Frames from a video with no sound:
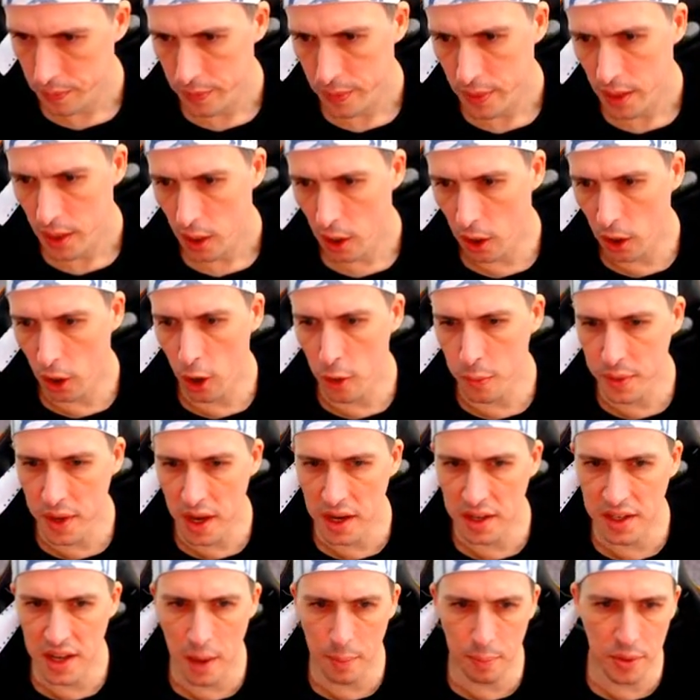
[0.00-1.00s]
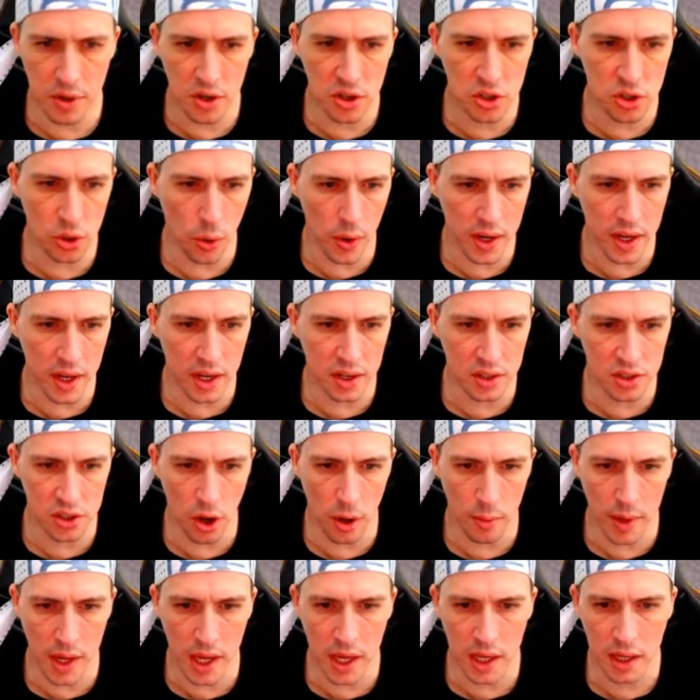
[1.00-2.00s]
I hope you end up enjoying it,
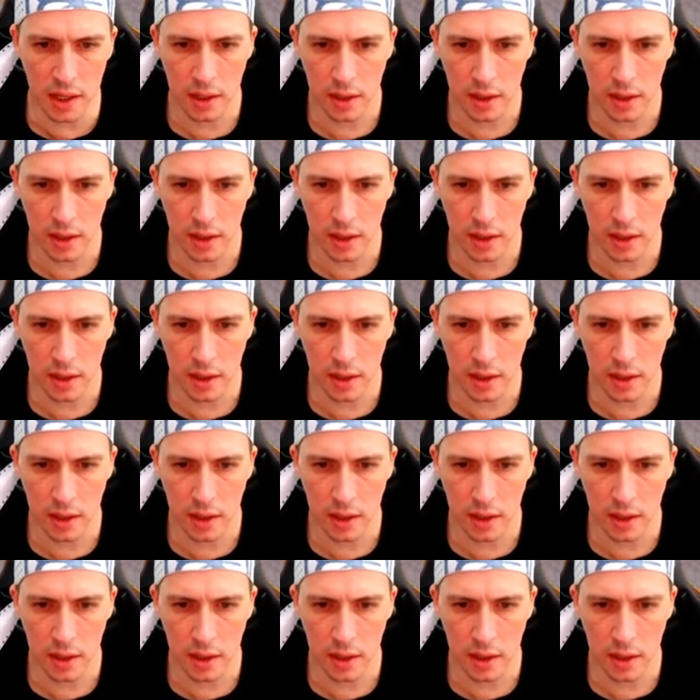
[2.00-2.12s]
Tommy.